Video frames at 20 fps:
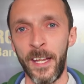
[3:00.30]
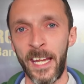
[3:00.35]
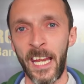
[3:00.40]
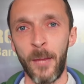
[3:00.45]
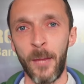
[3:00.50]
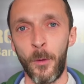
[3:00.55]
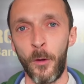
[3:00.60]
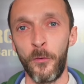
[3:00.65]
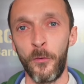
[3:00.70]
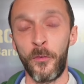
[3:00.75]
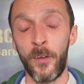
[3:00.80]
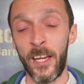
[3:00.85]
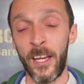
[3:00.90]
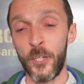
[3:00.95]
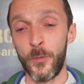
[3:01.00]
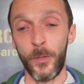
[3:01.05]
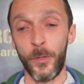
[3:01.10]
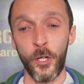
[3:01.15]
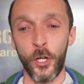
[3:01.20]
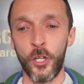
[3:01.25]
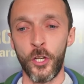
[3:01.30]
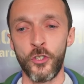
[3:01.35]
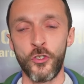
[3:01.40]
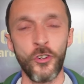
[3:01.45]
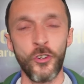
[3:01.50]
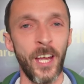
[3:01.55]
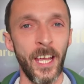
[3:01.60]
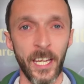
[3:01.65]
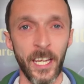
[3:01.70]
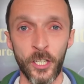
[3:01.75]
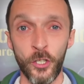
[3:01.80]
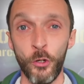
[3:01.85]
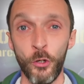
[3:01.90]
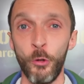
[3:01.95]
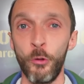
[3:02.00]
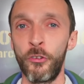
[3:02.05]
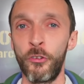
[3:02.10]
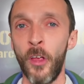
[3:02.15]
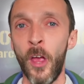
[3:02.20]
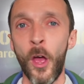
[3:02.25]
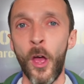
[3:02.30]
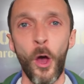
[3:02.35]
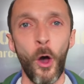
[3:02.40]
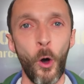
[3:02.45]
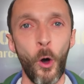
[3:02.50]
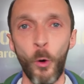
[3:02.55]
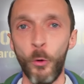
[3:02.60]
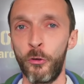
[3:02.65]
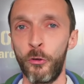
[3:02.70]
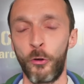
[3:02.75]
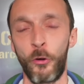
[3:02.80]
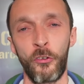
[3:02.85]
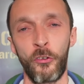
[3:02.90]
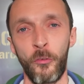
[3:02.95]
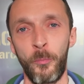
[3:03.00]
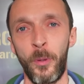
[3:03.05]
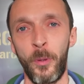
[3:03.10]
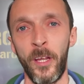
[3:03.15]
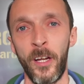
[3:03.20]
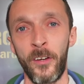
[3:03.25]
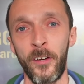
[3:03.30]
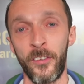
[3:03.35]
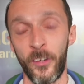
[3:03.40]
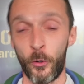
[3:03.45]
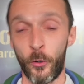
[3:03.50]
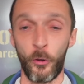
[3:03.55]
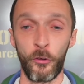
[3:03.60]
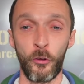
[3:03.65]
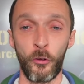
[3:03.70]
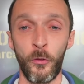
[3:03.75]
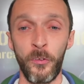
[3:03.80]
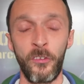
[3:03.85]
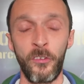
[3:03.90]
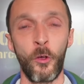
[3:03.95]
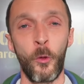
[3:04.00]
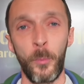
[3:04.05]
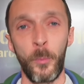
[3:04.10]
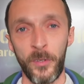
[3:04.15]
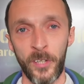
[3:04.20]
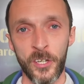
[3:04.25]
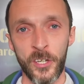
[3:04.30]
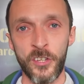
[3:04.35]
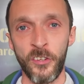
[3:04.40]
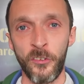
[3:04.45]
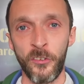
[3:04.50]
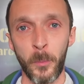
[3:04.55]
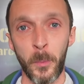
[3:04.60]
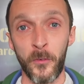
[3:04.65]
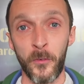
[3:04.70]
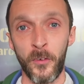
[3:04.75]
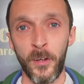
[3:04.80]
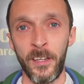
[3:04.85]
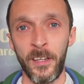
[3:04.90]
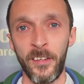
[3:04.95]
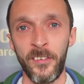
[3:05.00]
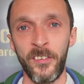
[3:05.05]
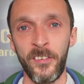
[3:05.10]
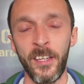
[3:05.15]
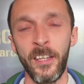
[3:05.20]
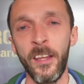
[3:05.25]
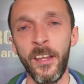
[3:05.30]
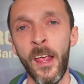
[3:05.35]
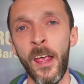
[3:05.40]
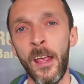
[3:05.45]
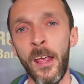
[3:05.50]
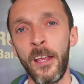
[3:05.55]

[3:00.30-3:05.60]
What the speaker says: the game out fresh, where you can try and use all sorts of players across all these competitions that we've already seen,